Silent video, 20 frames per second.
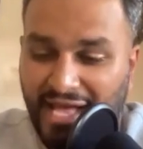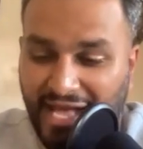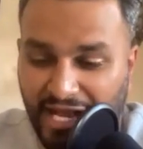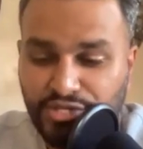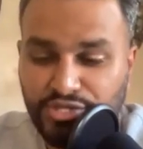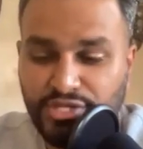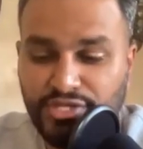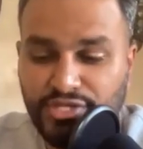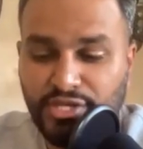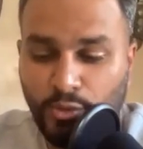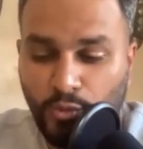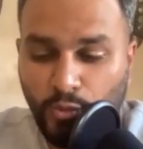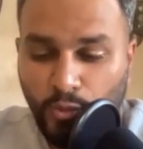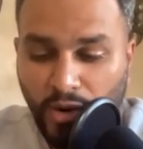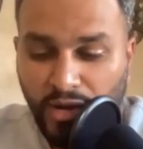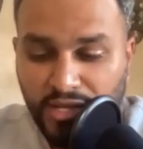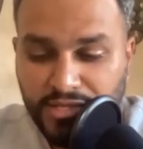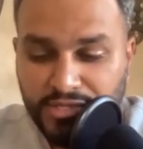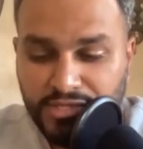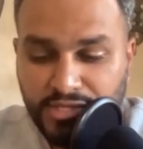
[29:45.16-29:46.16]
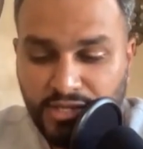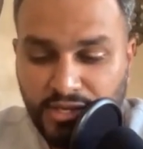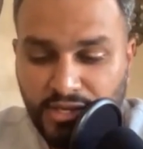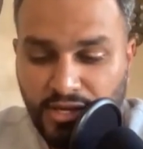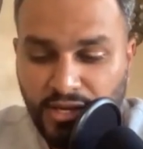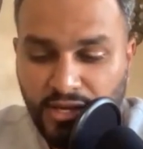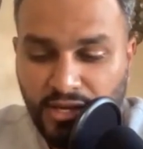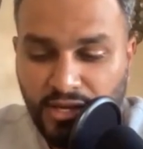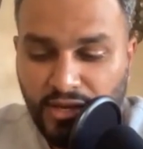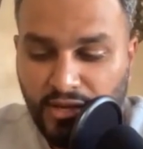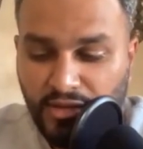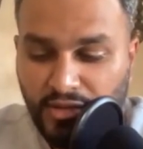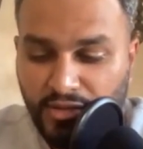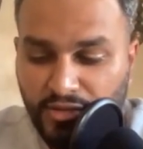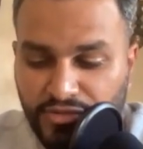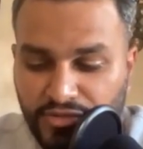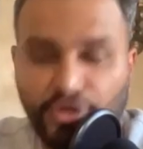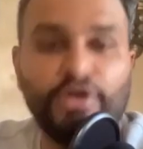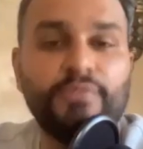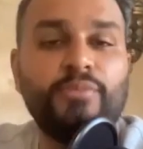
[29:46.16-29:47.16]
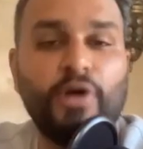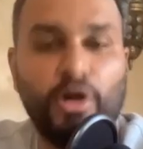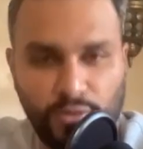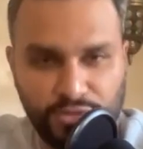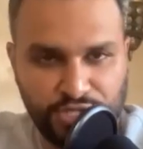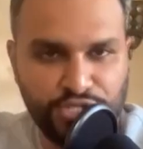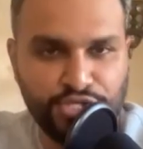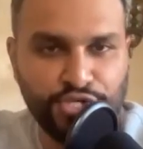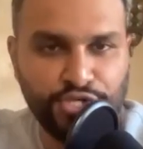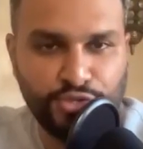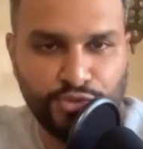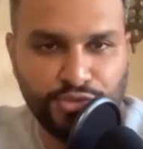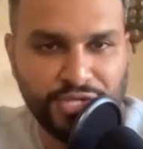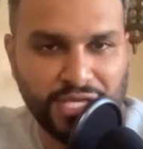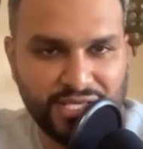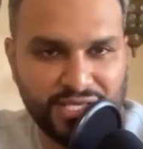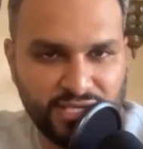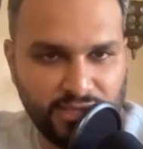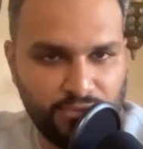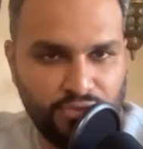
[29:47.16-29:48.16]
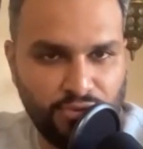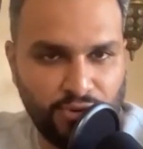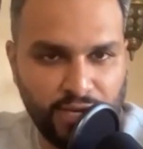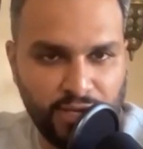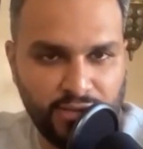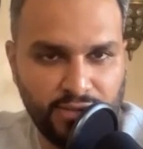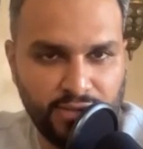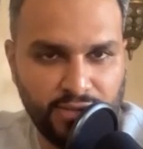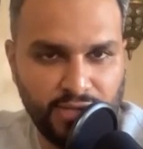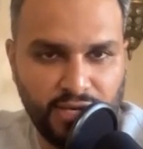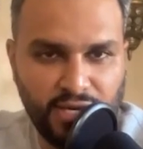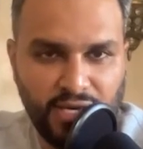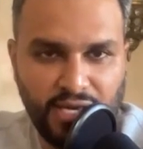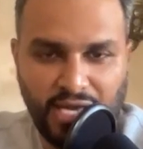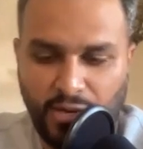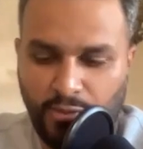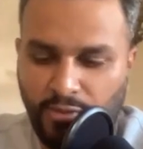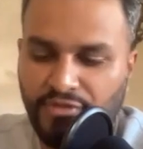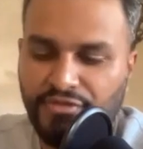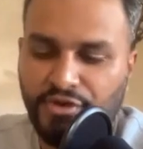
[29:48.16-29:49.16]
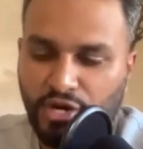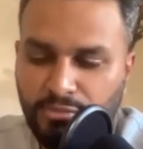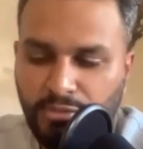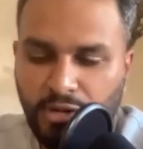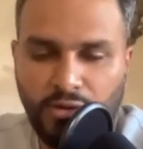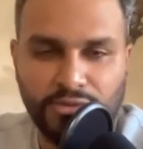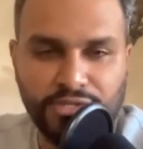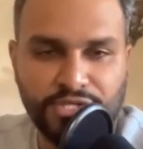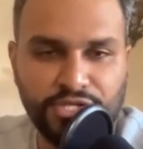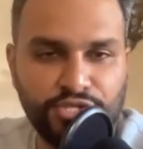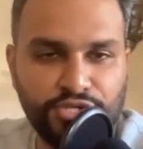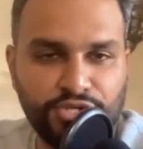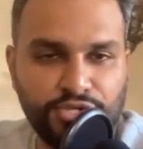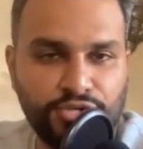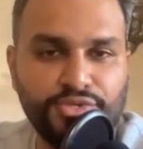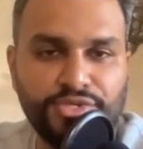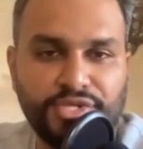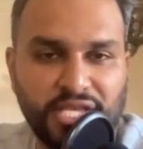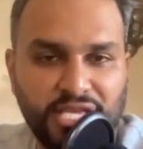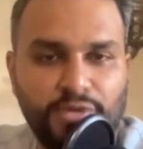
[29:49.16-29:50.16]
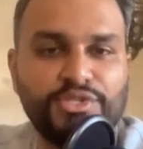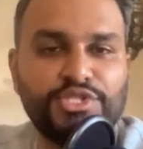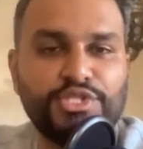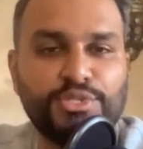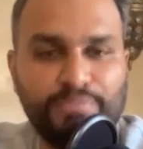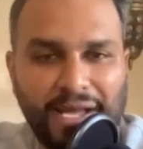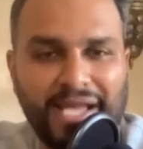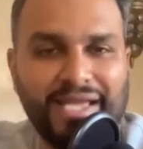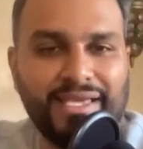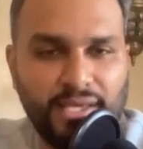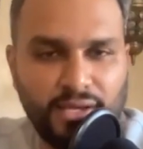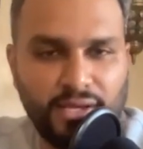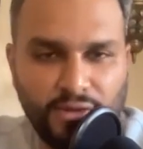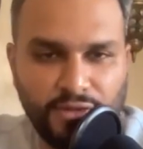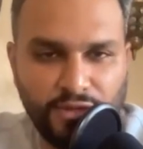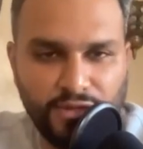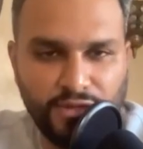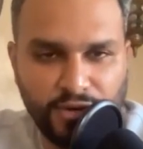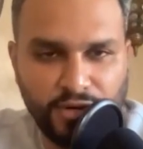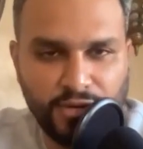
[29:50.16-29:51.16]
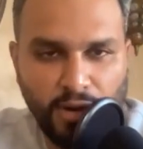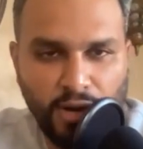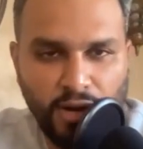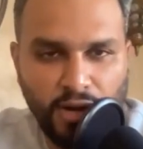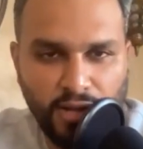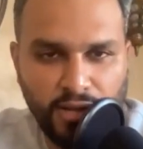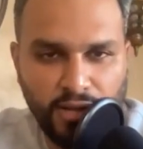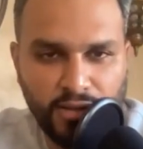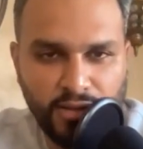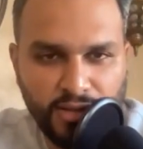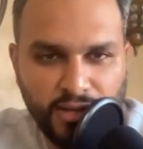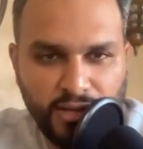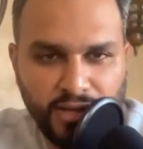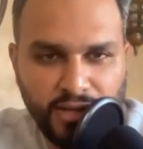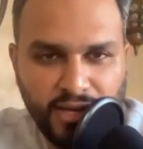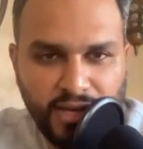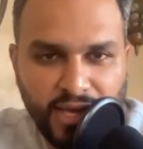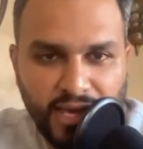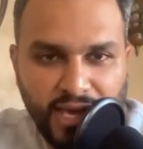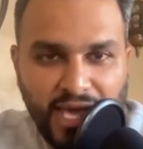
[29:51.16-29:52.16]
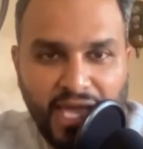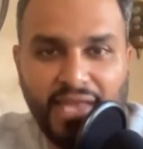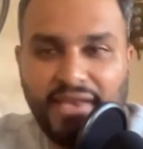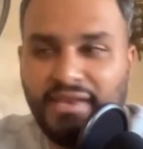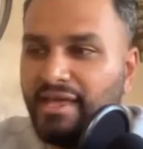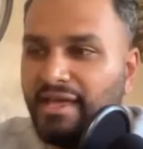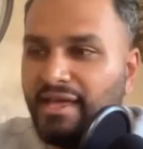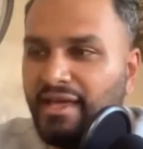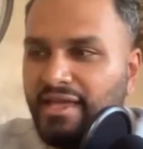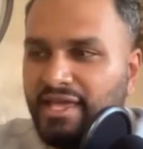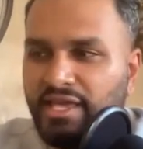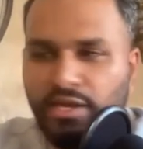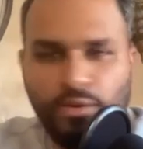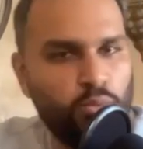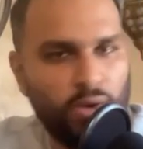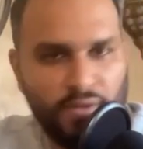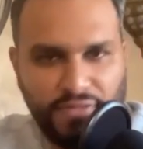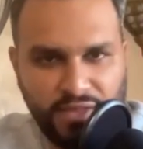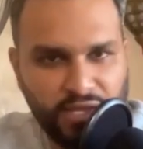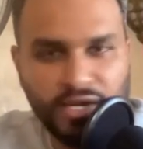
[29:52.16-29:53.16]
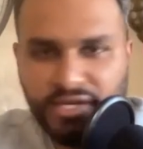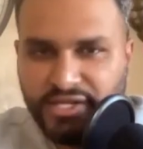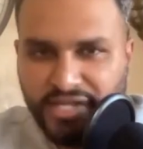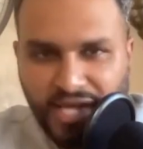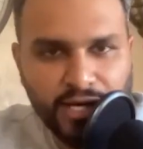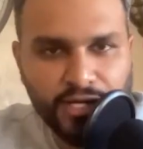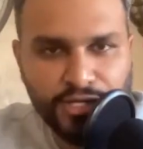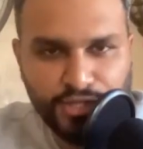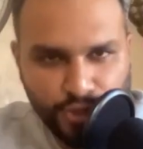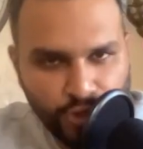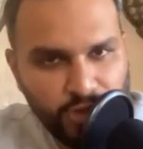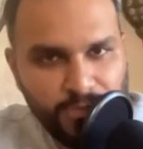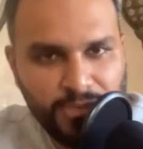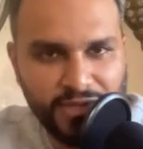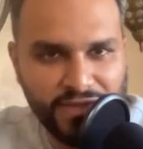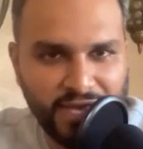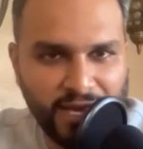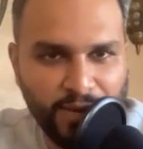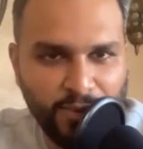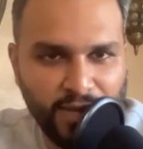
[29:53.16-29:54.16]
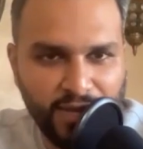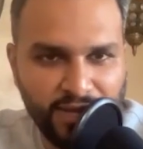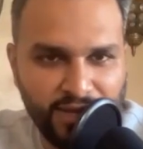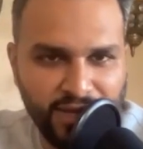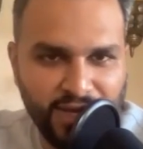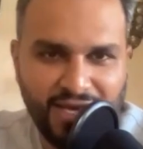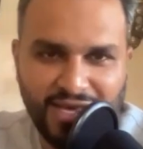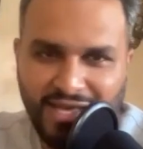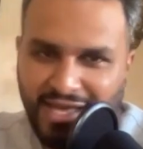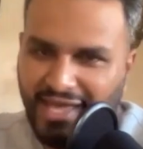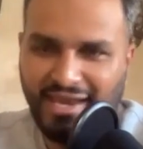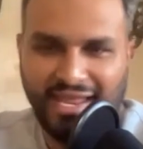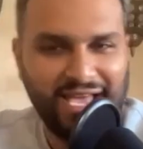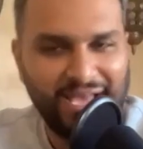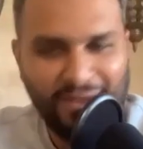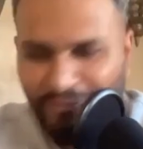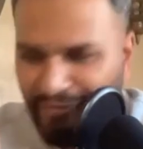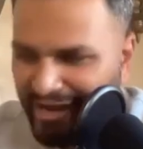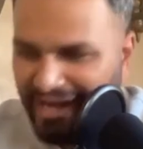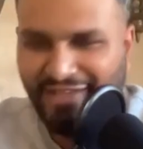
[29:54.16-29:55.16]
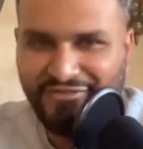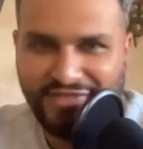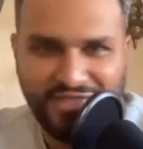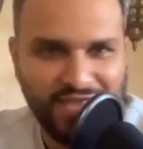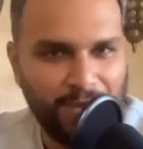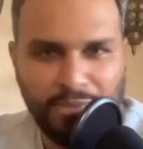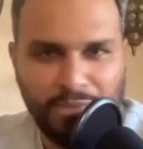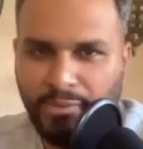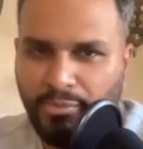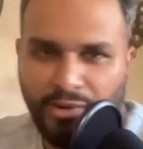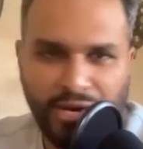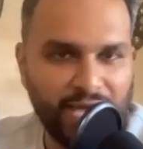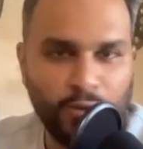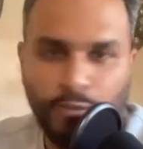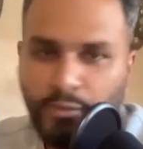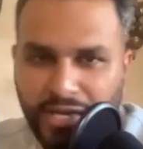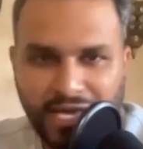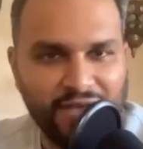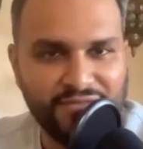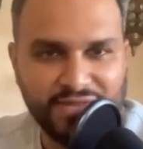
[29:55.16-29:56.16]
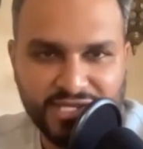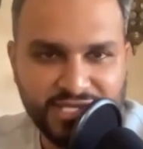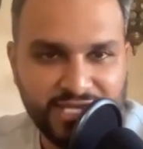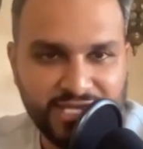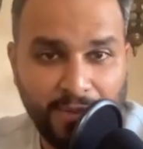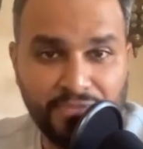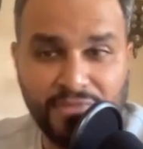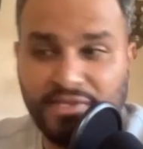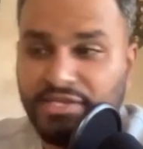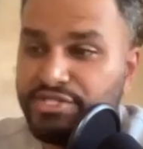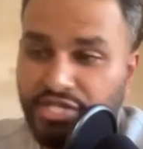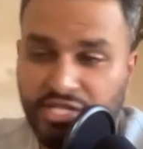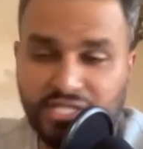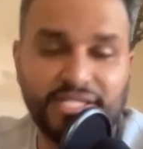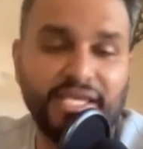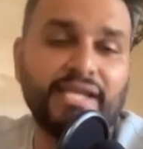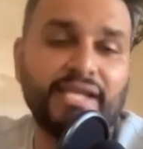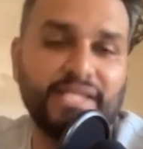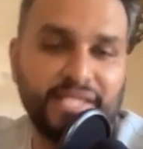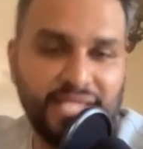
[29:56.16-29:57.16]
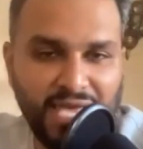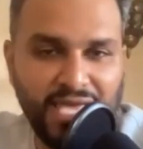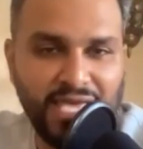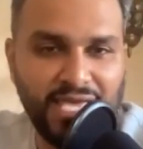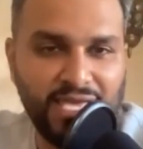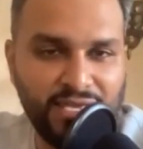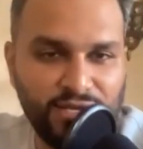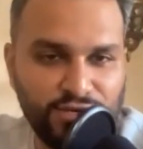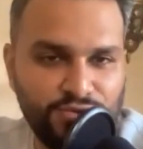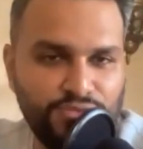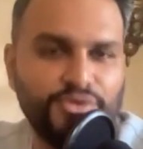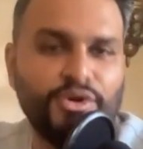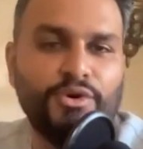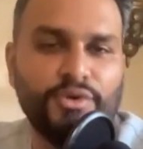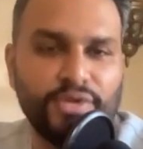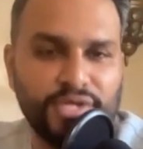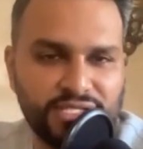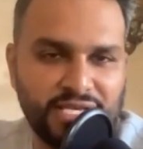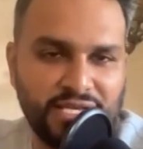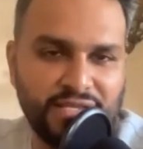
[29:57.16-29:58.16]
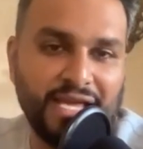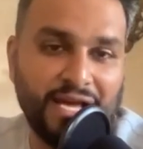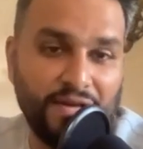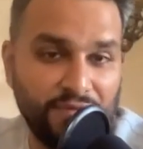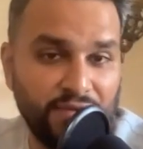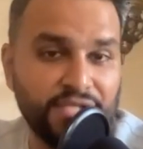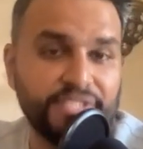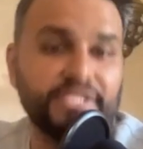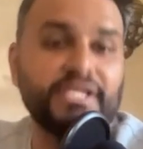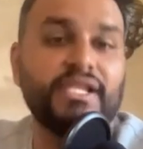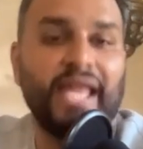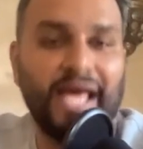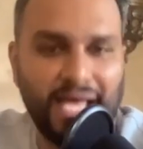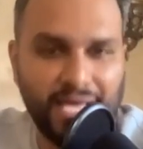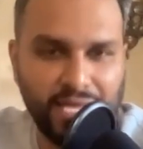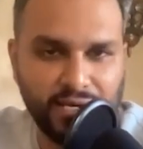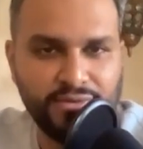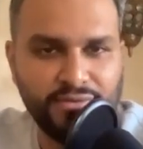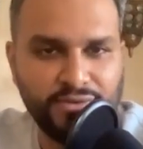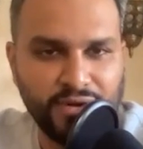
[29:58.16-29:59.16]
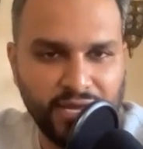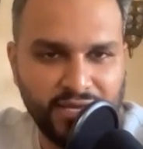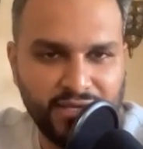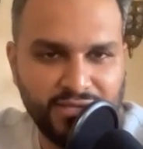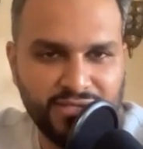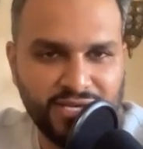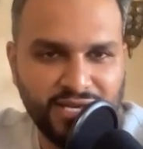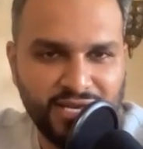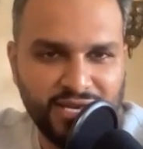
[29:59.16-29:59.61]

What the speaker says: actually third ball was introduced at some point. And when third ball was introduced, he was spiking on the third ball. Yeah. And he won the entire tournament that way. And right after that, people were like, we have to stop this. Just like today, you notice that now there's a line, right?